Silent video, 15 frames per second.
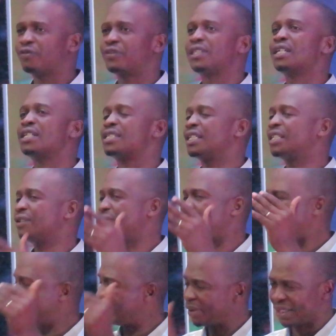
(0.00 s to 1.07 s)
of things that have
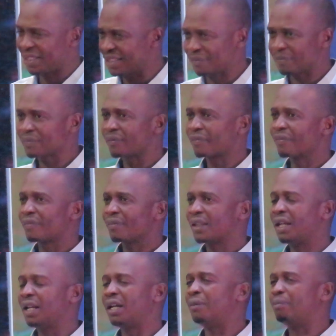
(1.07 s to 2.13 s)
happened,
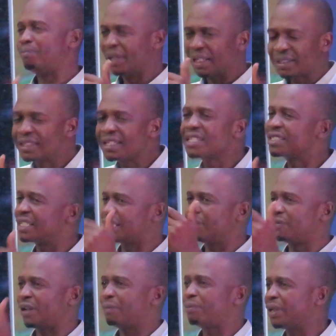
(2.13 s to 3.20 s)
uh, bad things that
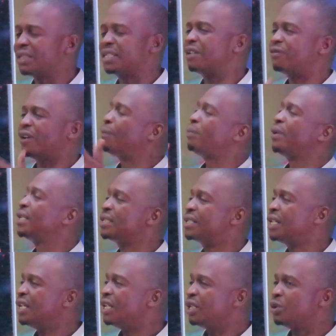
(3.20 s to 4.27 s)
have happened, have happened.
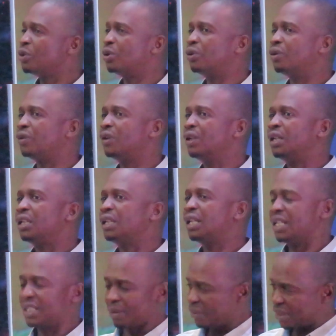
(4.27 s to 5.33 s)
You know,
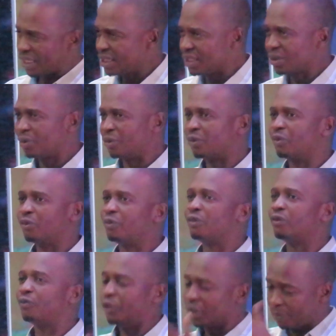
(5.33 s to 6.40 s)
as I'm telling you,
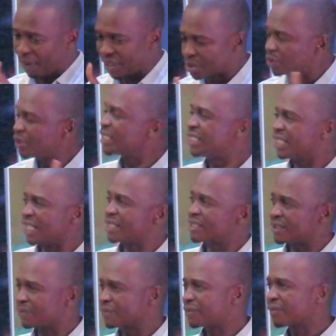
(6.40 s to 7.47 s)
for the past 20
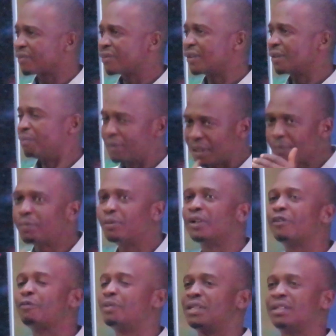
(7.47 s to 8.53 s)
years, people
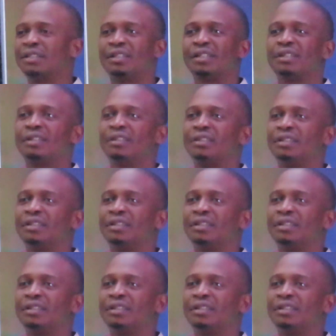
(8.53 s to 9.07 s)
have been